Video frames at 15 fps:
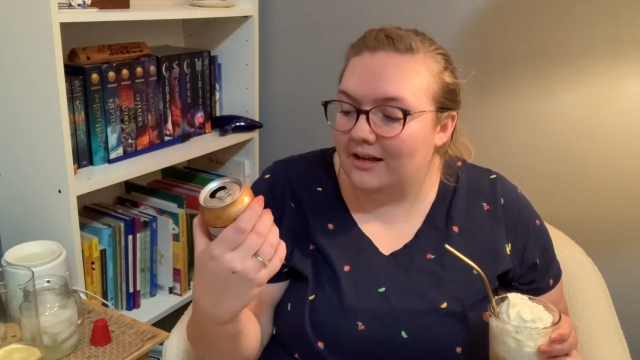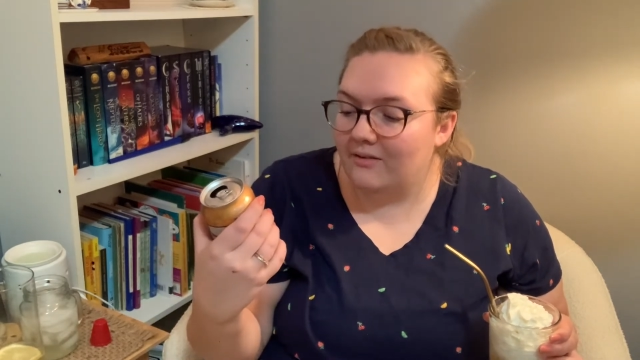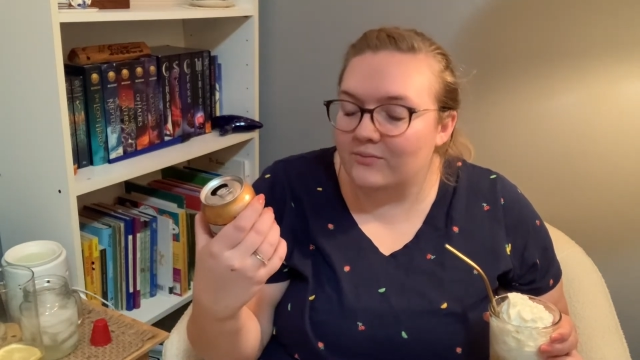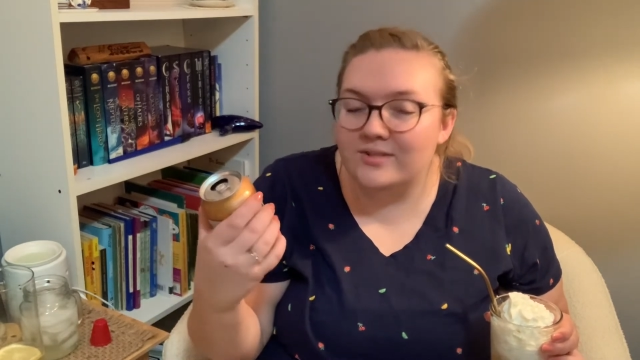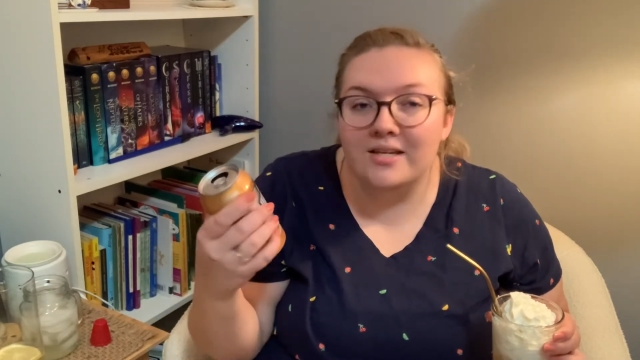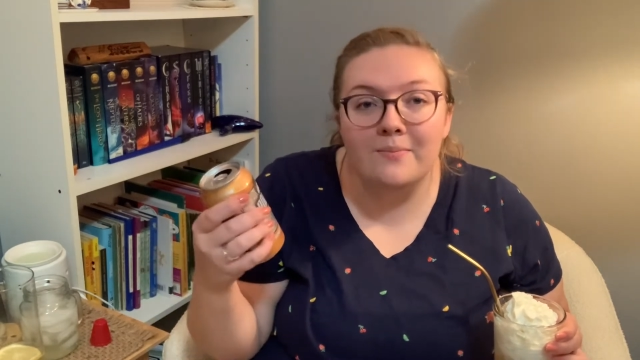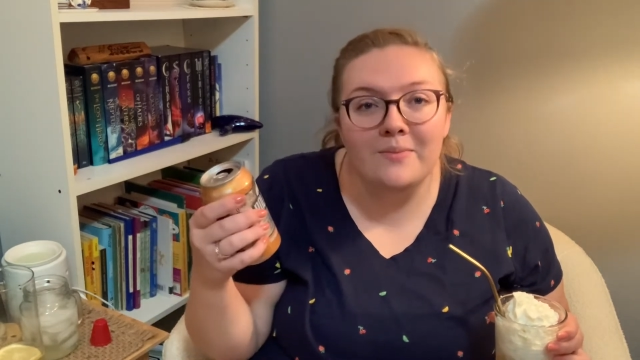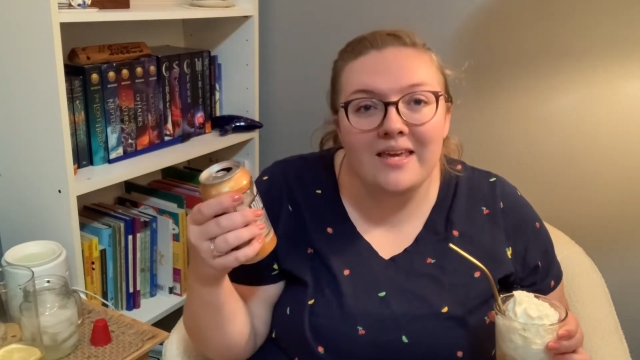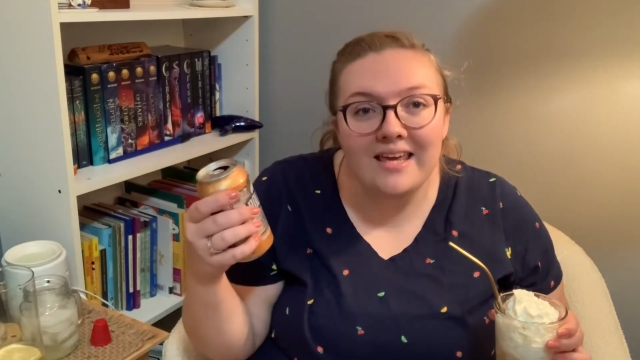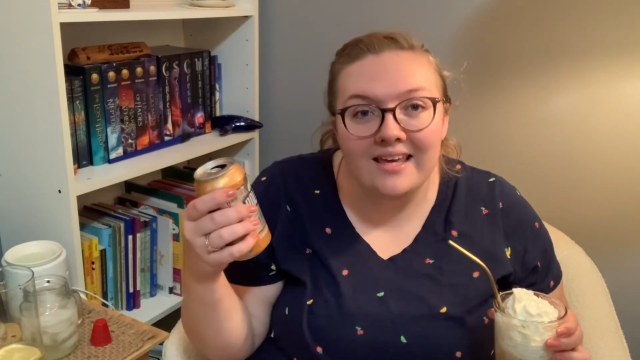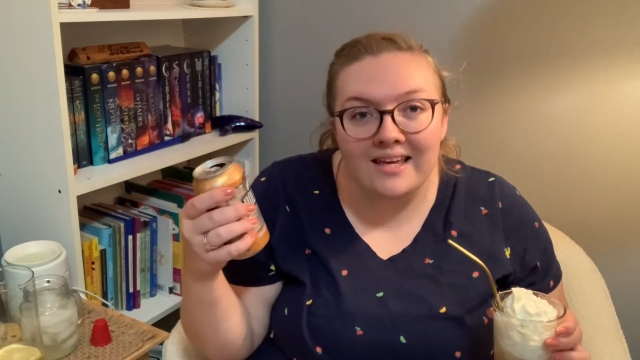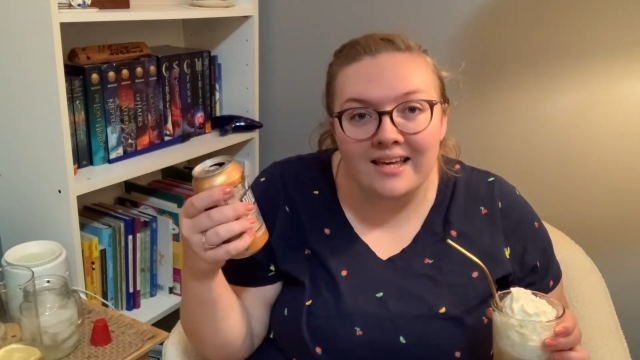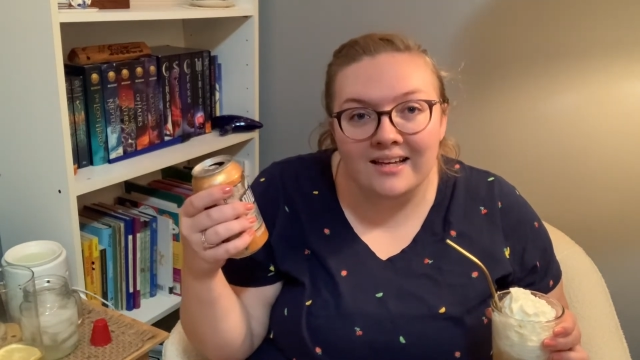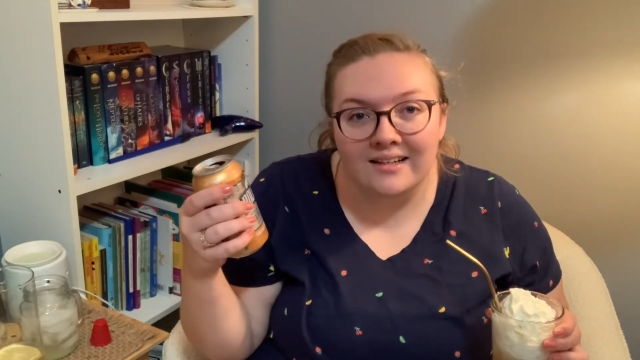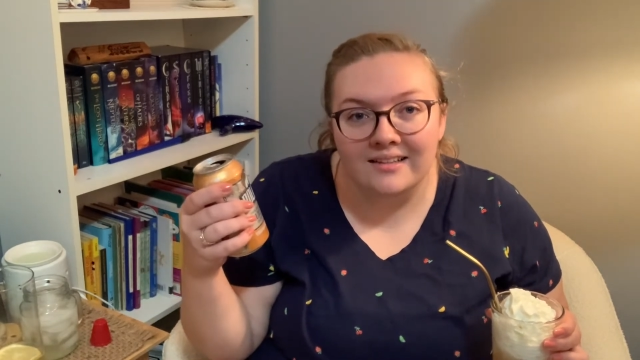to
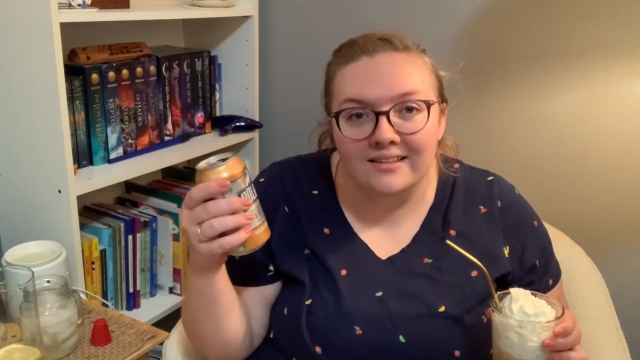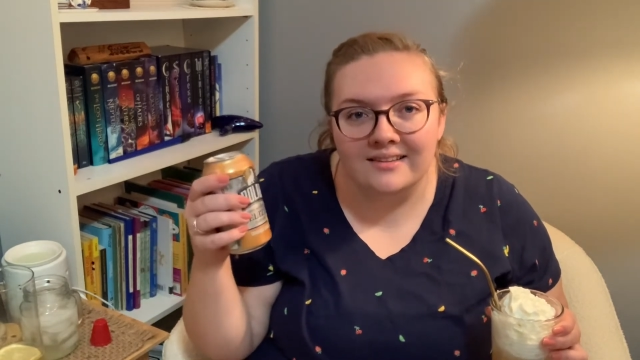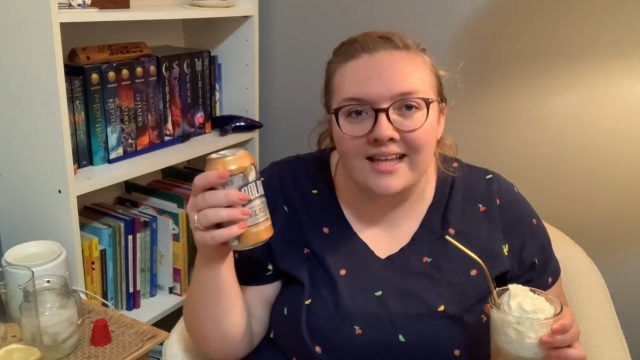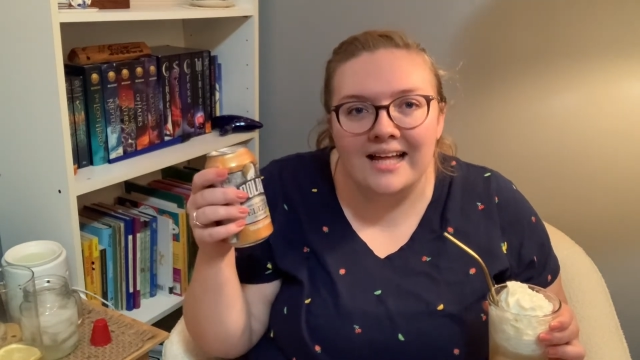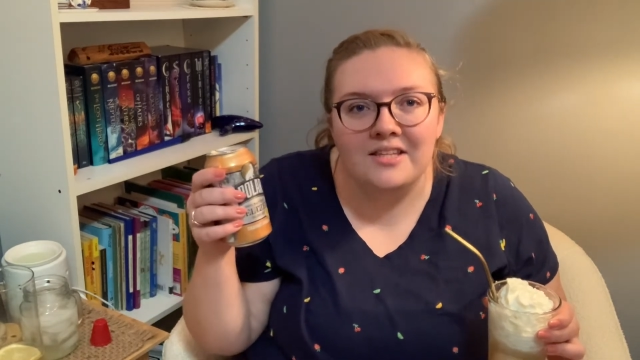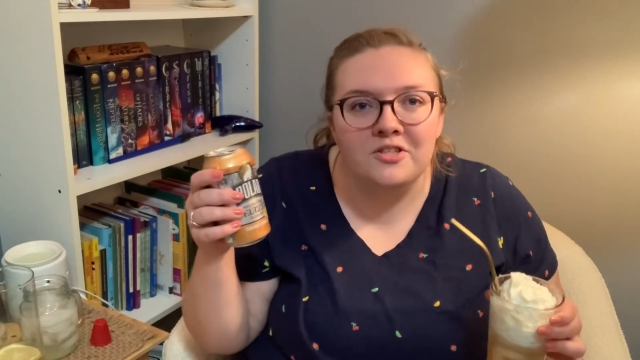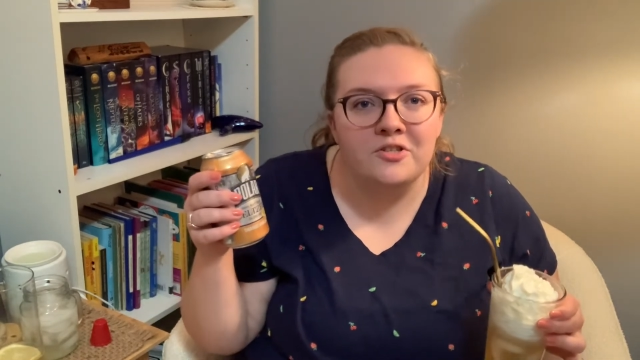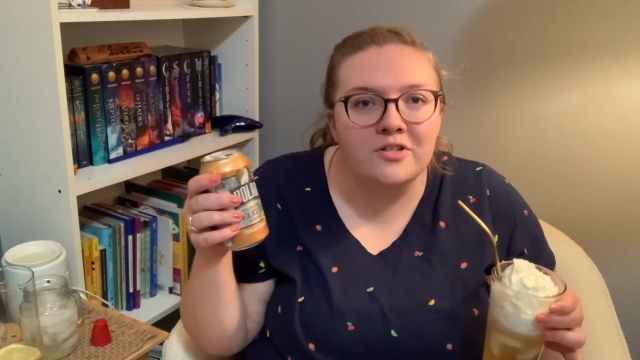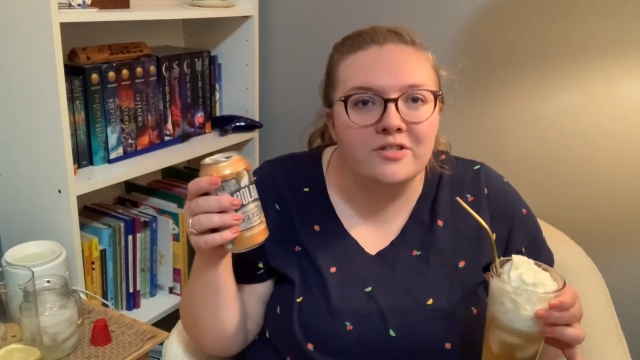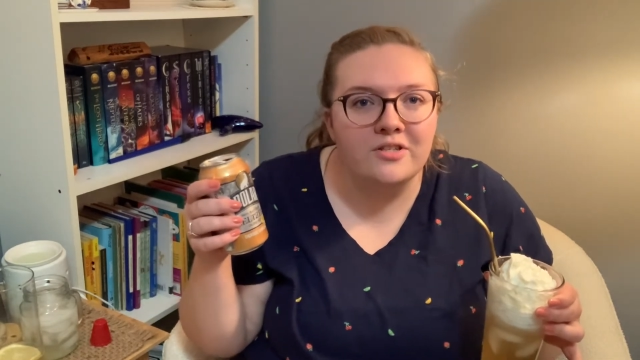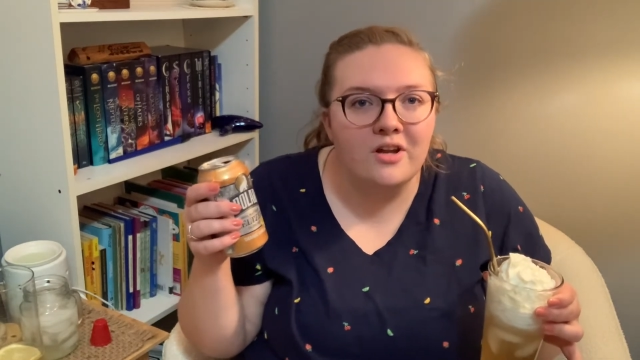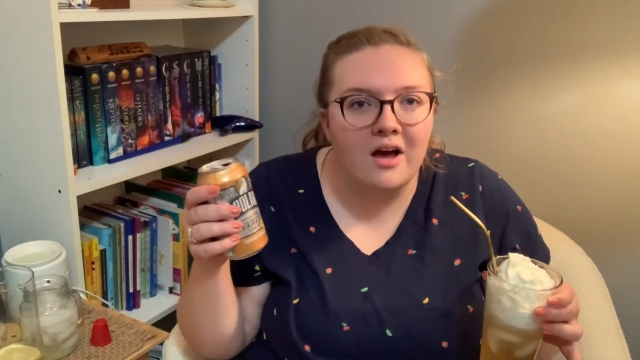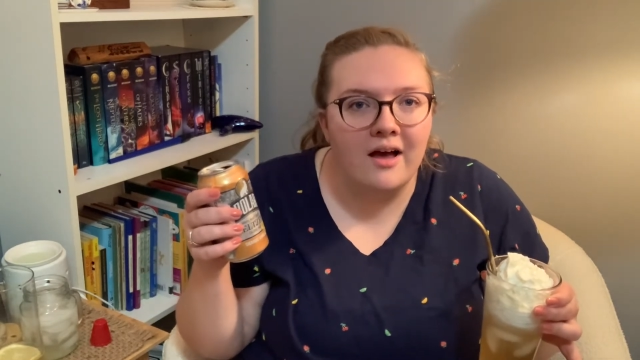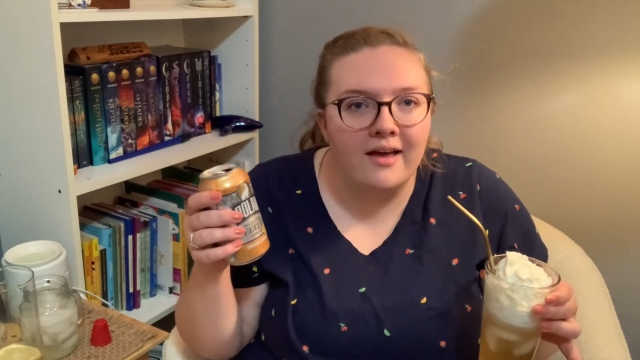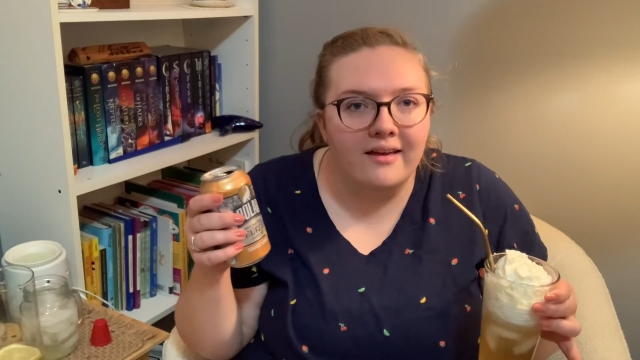me, that's just
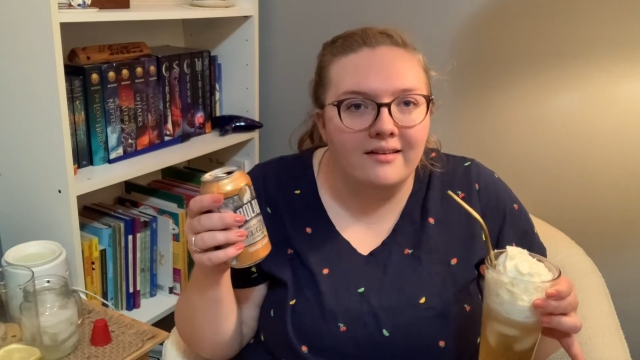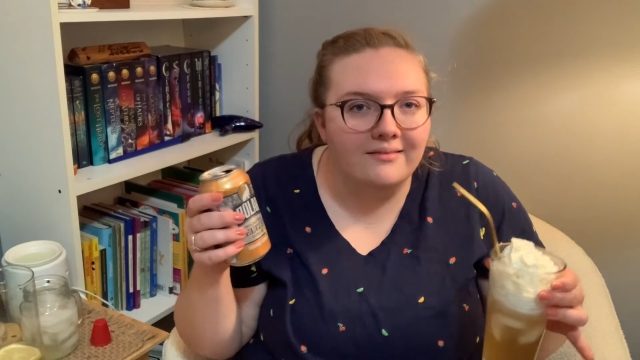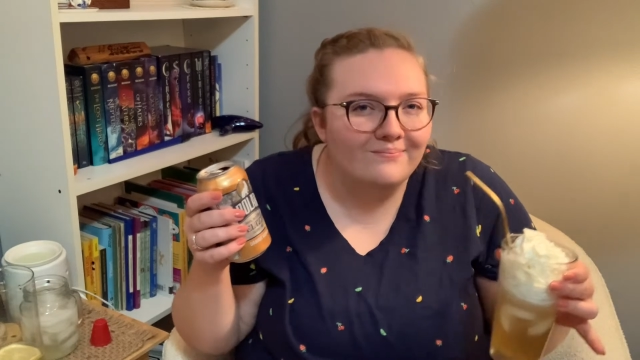not